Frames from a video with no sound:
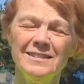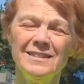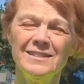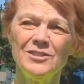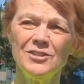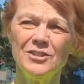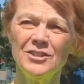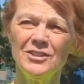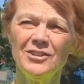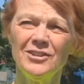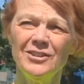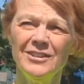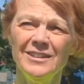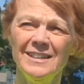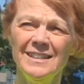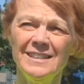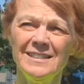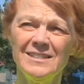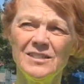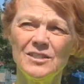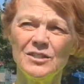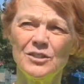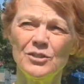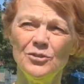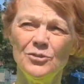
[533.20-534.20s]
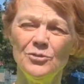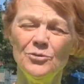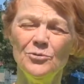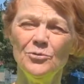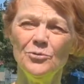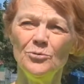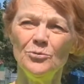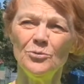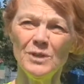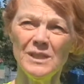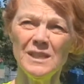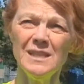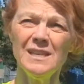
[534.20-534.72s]
this year is to
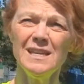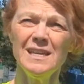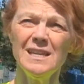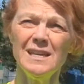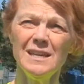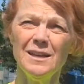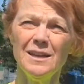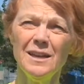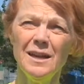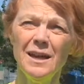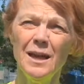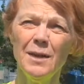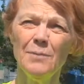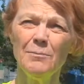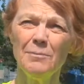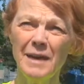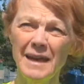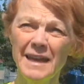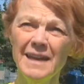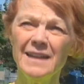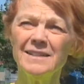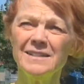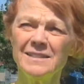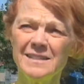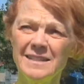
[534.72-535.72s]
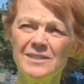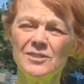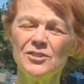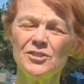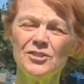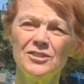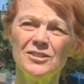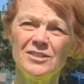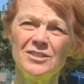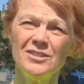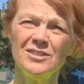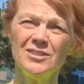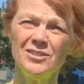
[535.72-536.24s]
really pay
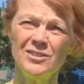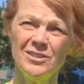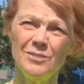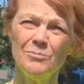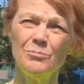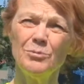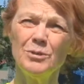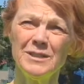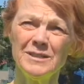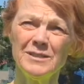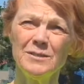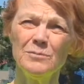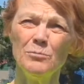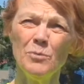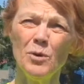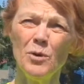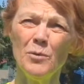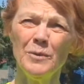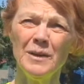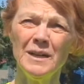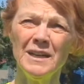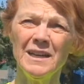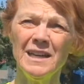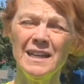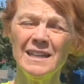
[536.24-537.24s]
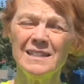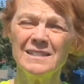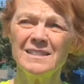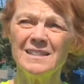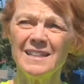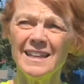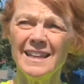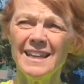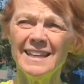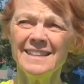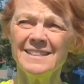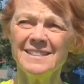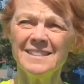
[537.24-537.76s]
attention to the present moment. It's
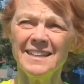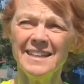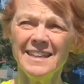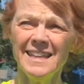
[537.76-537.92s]
it's a